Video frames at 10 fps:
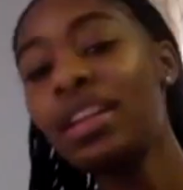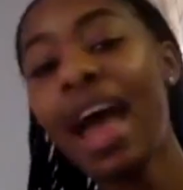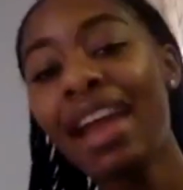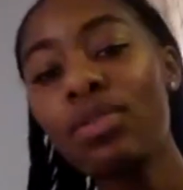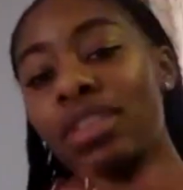
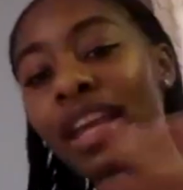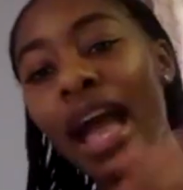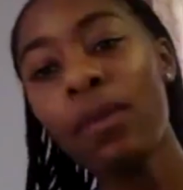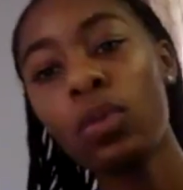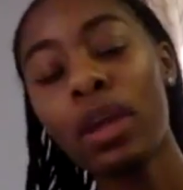But I
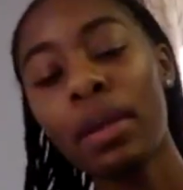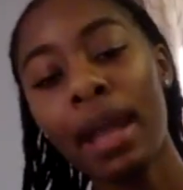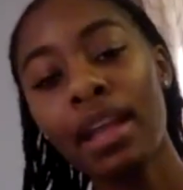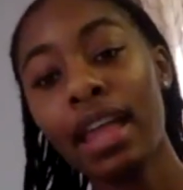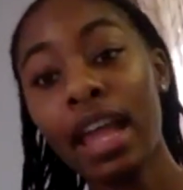don't think I would
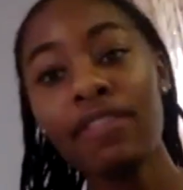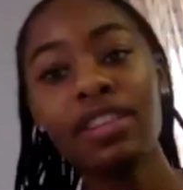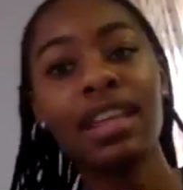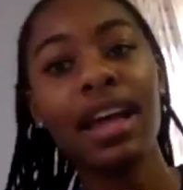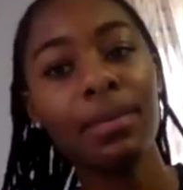wear my
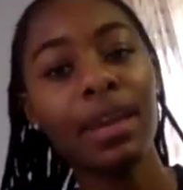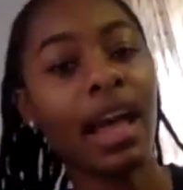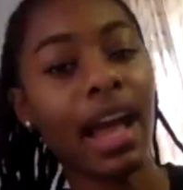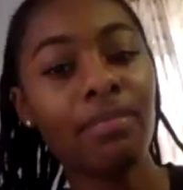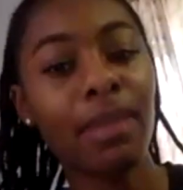like if it's
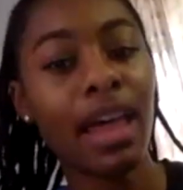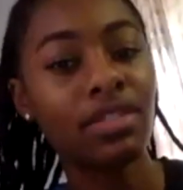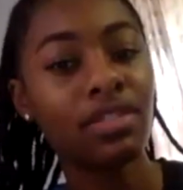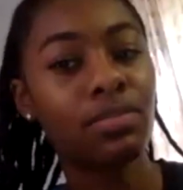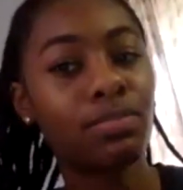that big. Like
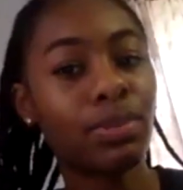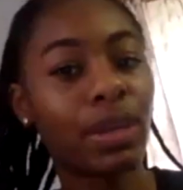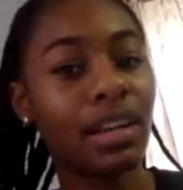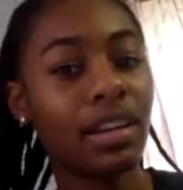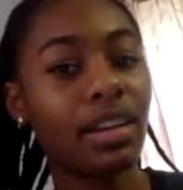I'd rather just
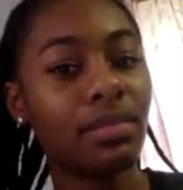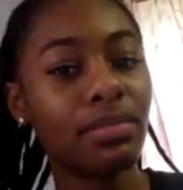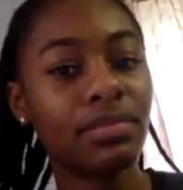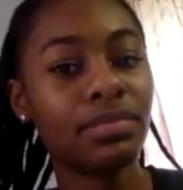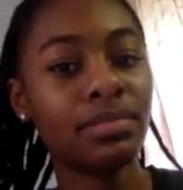braid it up.